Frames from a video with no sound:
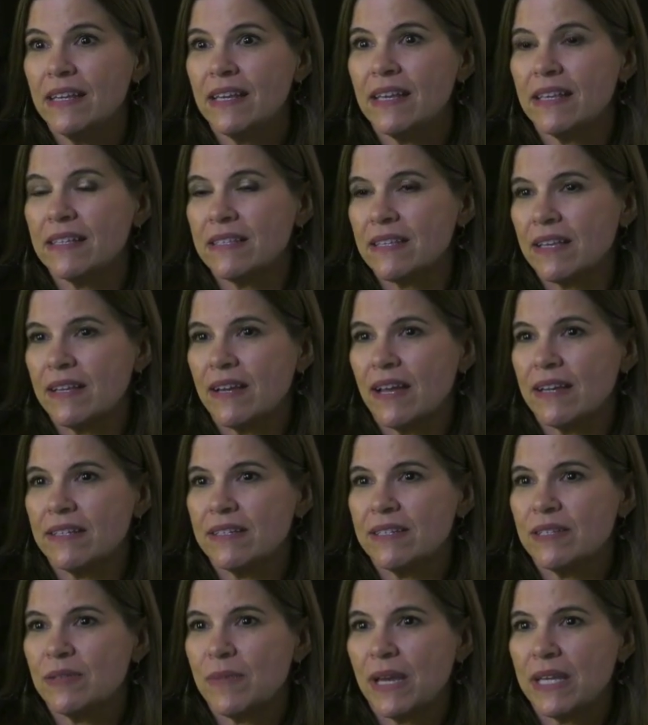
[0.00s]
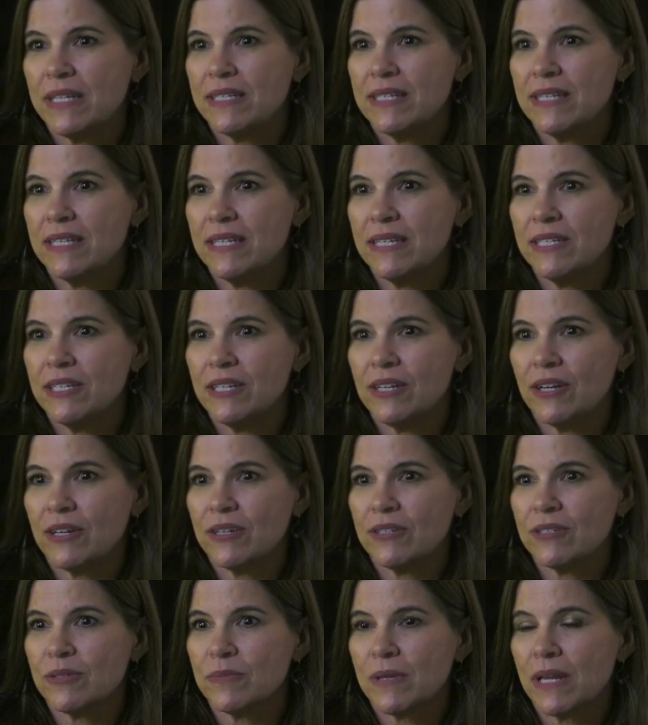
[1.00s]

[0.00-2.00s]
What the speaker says: as I got into my teen years.